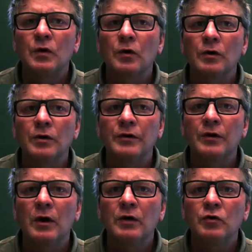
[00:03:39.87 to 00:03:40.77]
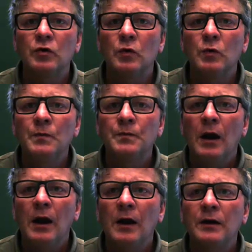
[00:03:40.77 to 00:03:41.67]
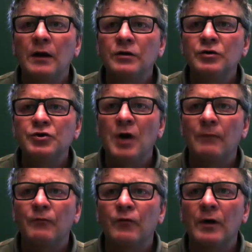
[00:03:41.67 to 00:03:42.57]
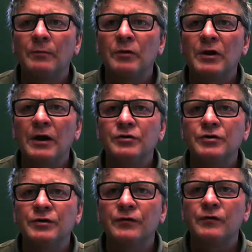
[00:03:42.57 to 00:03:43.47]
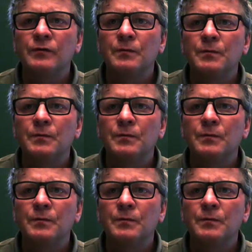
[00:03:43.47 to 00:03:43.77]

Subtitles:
Currently there are 2, and I can shop for applications.